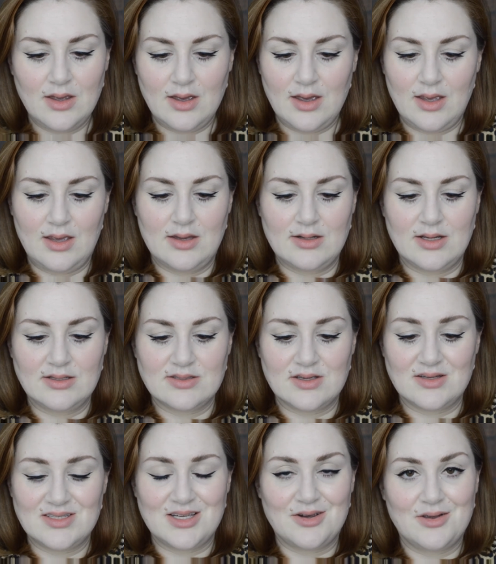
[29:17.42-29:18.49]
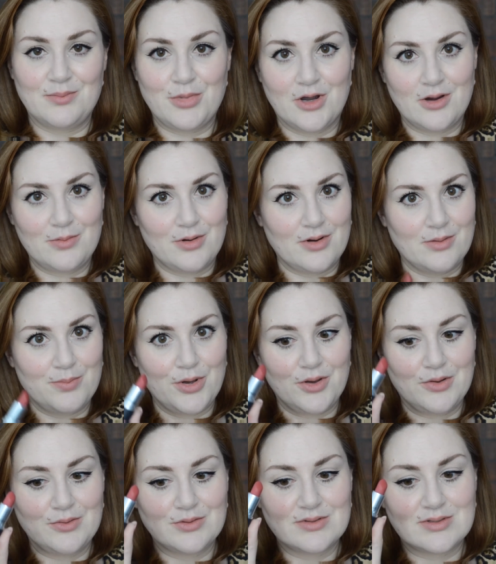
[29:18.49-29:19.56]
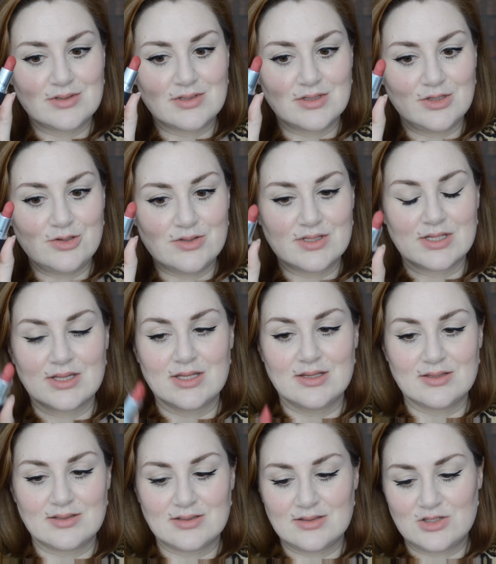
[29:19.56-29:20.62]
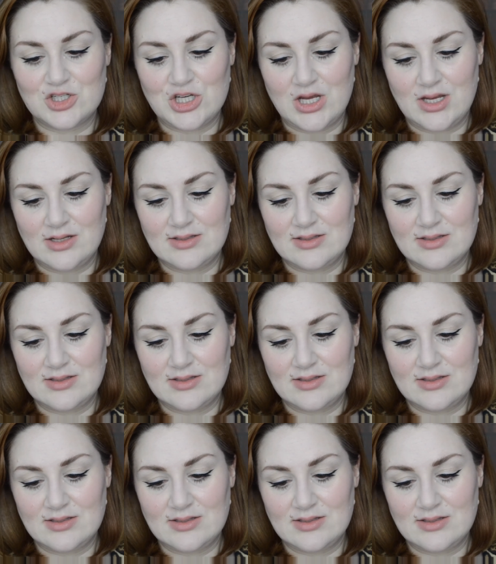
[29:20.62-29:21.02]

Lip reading: And I saw Terry Barber post using this shade,